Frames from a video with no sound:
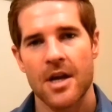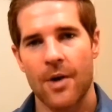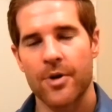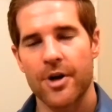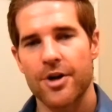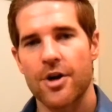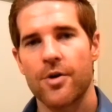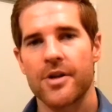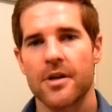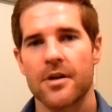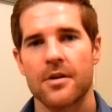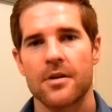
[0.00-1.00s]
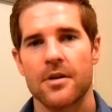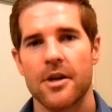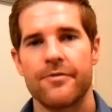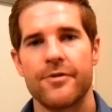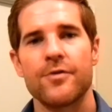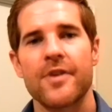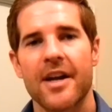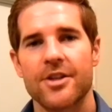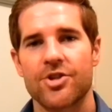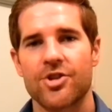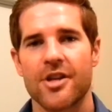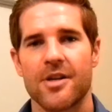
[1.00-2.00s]
I want to know you. If you got a
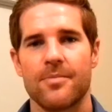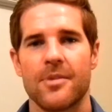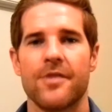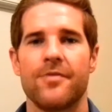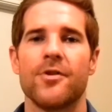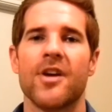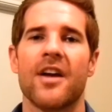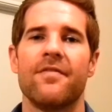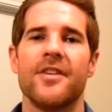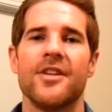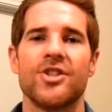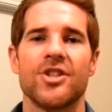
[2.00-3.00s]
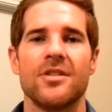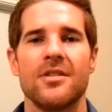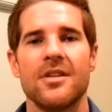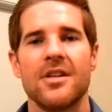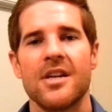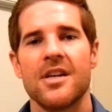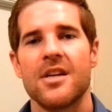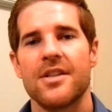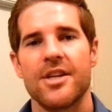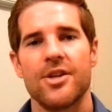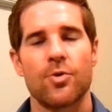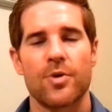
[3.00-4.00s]
dream, if you got a vision
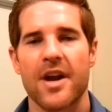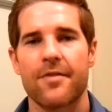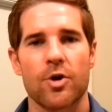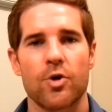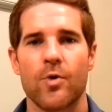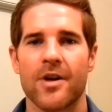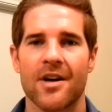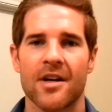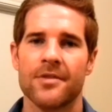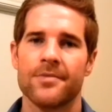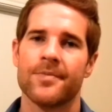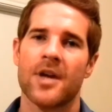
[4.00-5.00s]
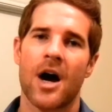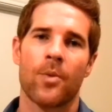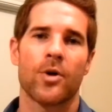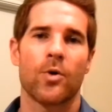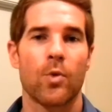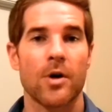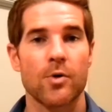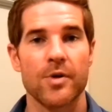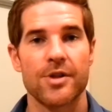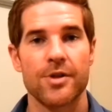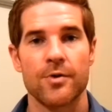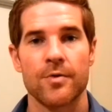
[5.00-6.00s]
that you will never quit on, I want to work
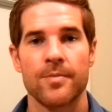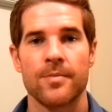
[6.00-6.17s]
with you.